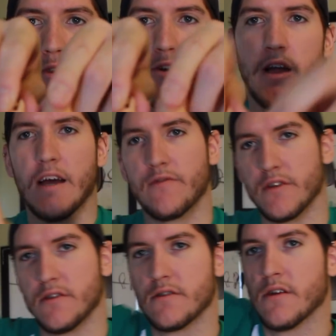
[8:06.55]
your
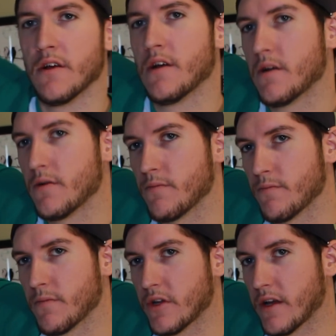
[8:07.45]
average
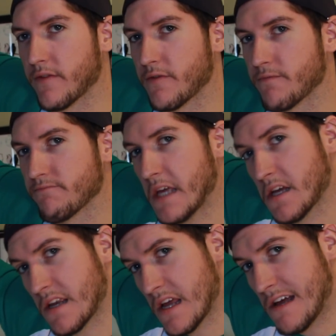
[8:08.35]
when you have your
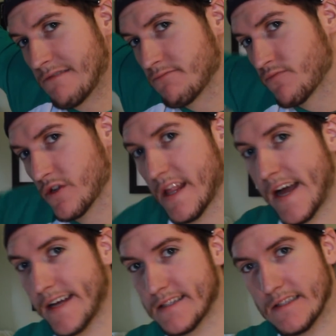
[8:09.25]
hand down,
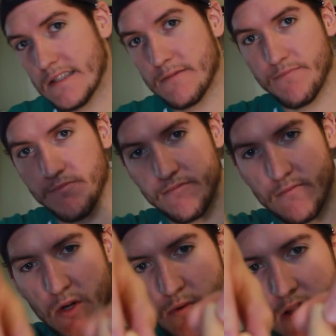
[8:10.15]
relaxed,
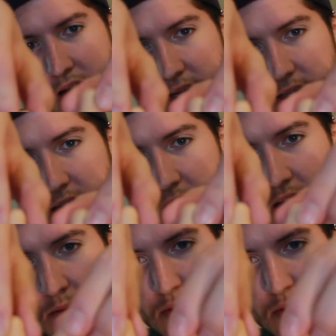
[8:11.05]
a relaxed hand